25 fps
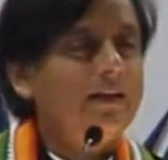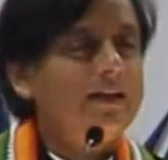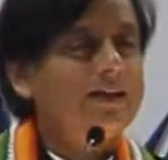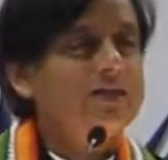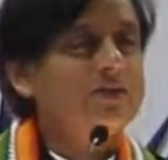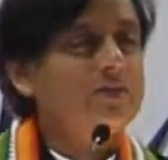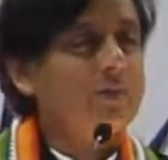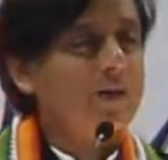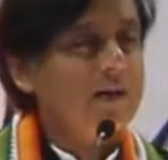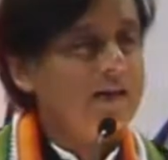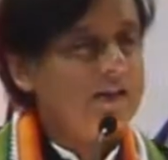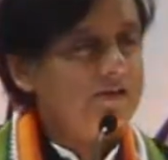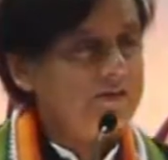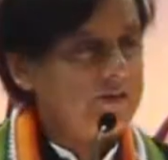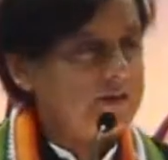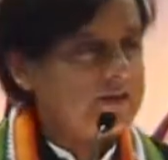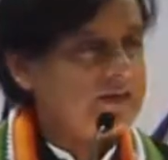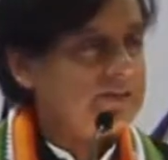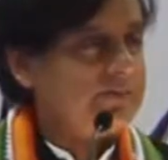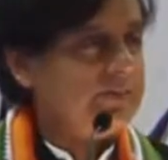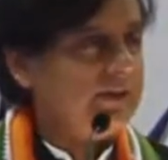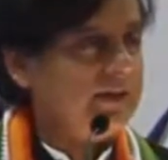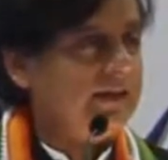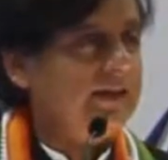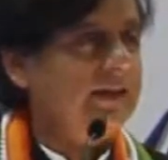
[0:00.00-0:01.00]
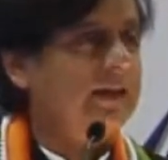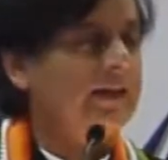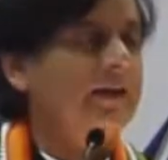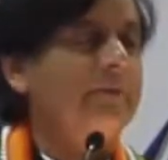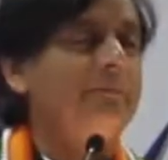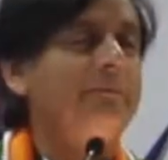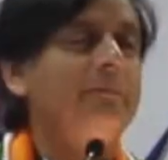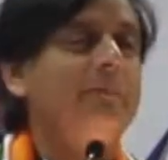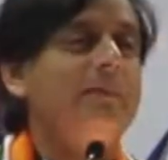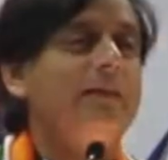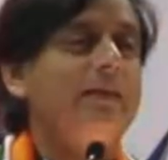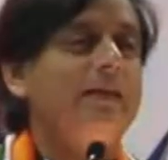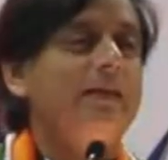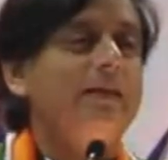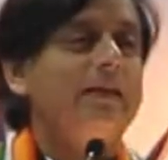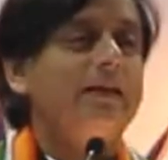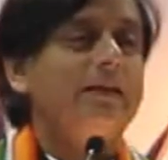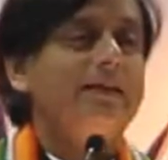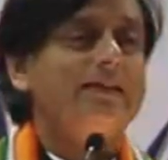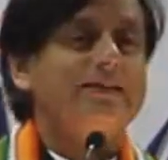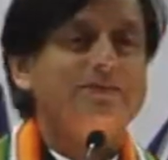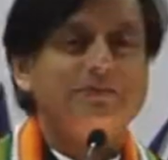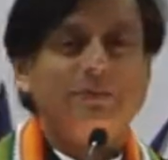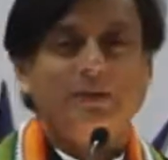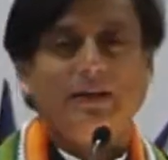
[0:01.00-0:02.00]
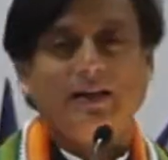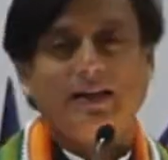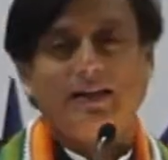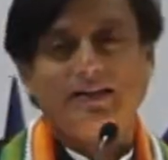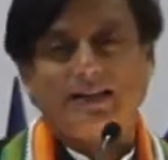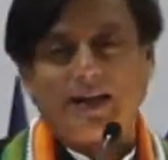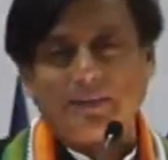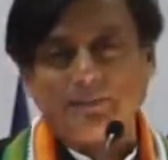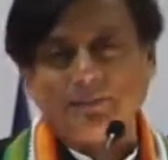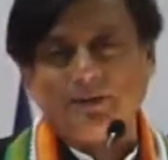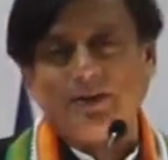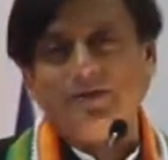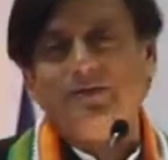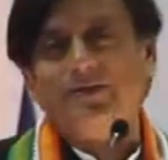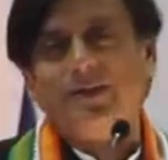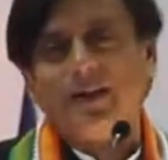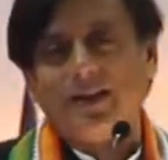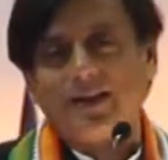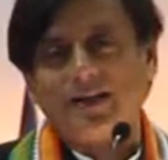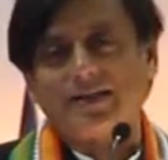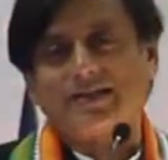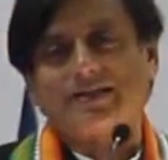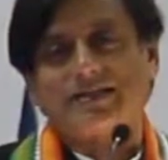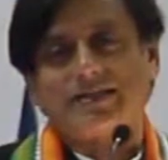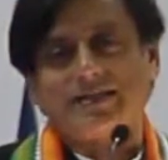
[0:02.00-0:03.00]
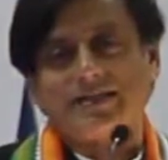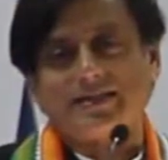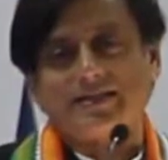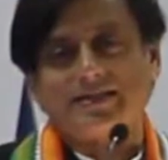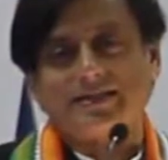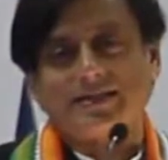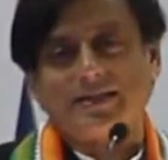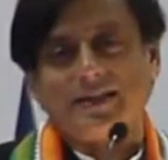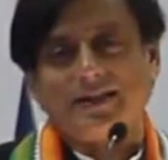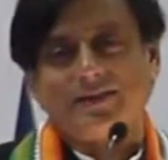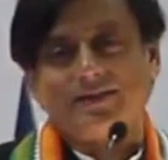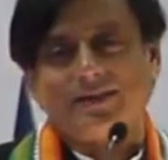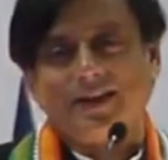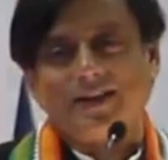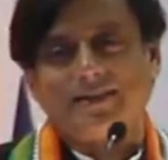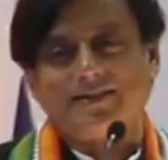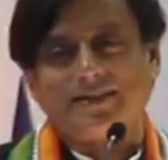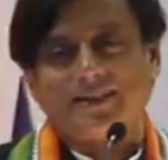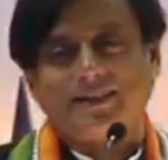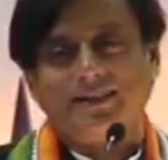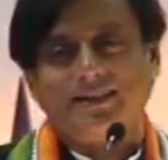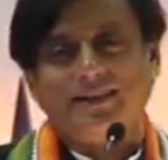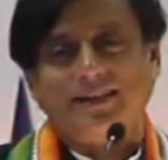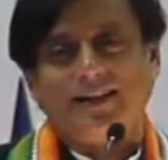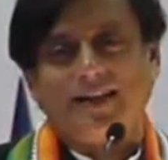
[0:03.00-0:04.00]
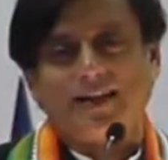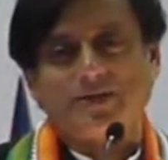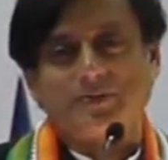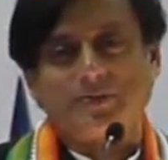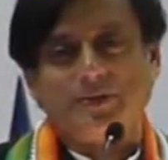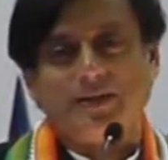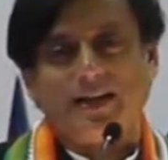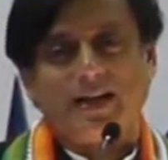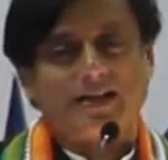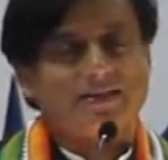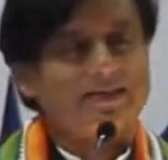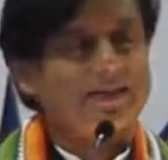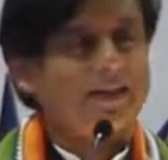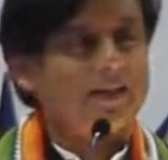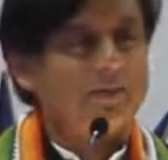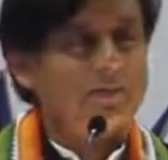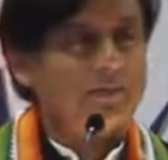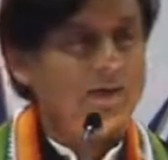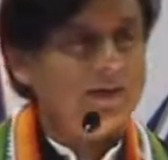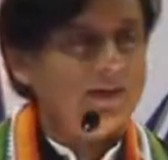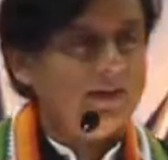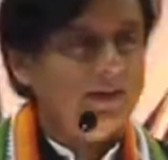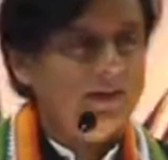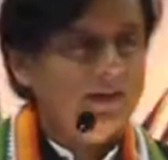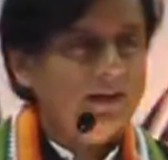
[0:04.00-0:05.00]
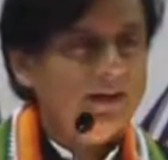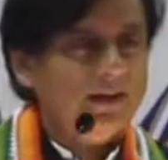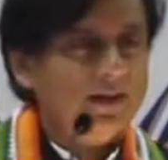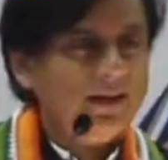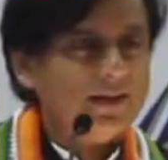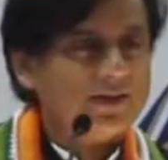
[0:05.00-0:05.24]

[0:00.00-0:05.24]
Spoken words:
It's wonderful to be here. It's been a couple of years since Rajagiri has been asking me